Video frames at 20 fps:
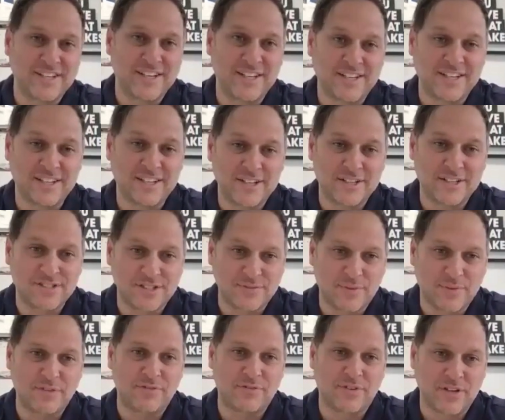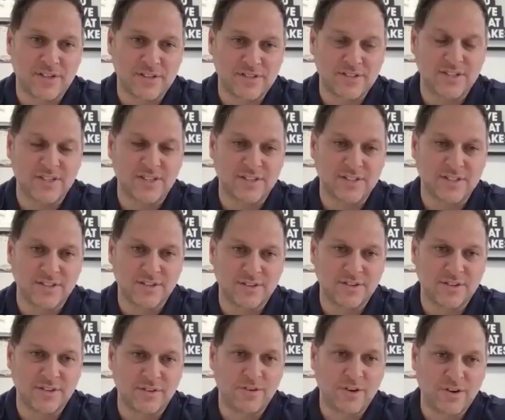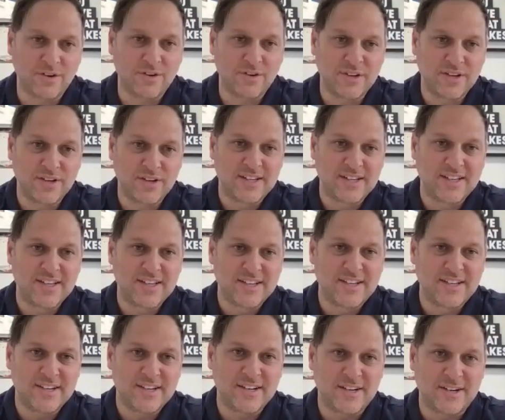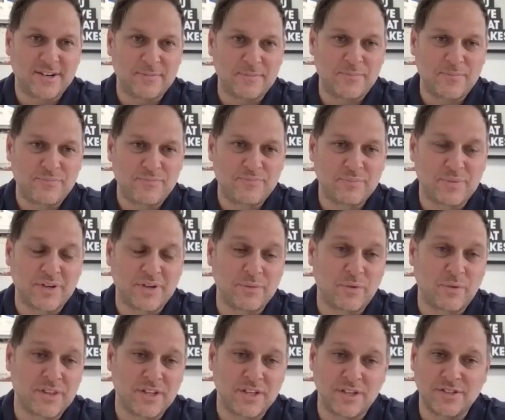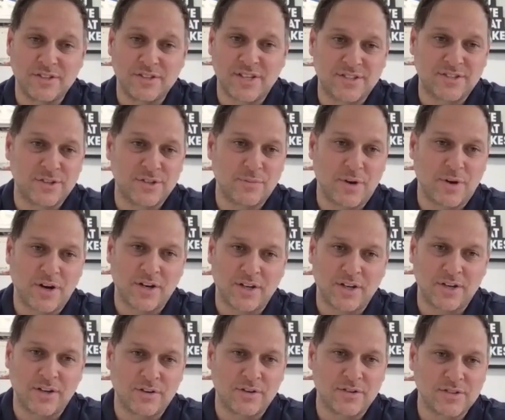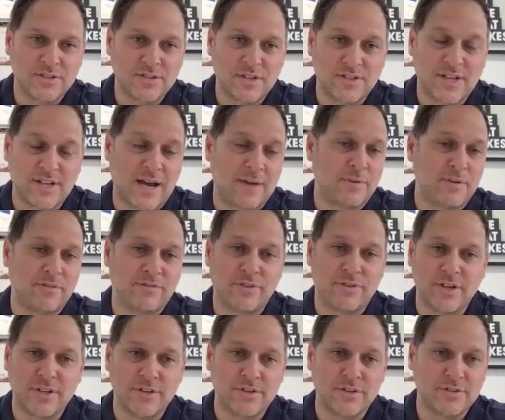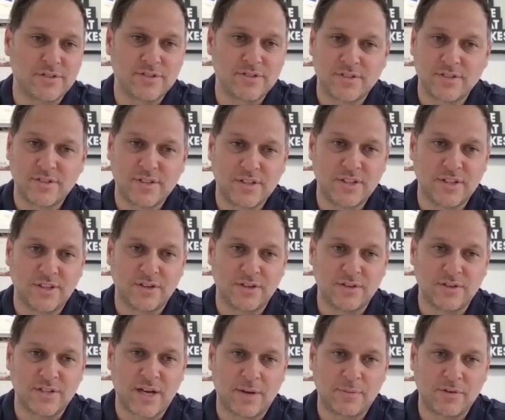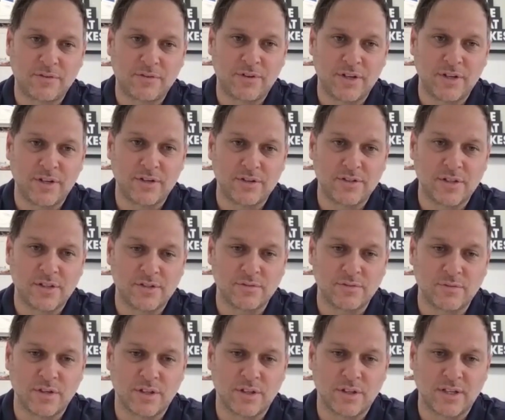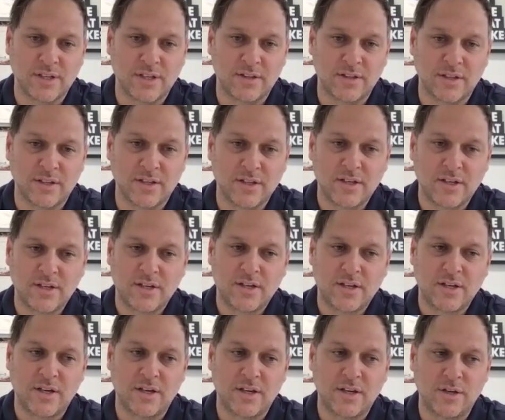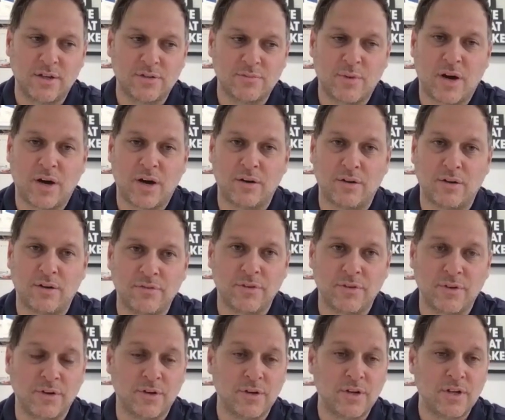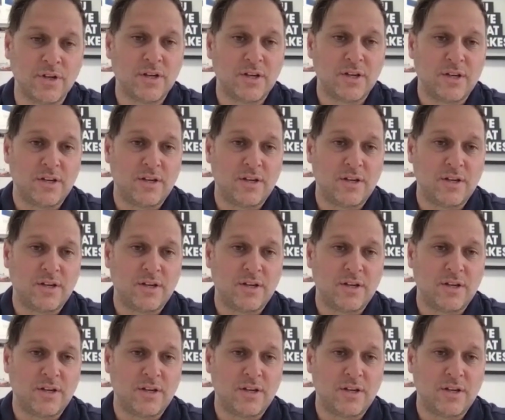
take it. And it's just been fun to see it continue to grow. But one thing you said too, Mark, is adaptive reuse. Adaptive reuse is really, I think, a huge model for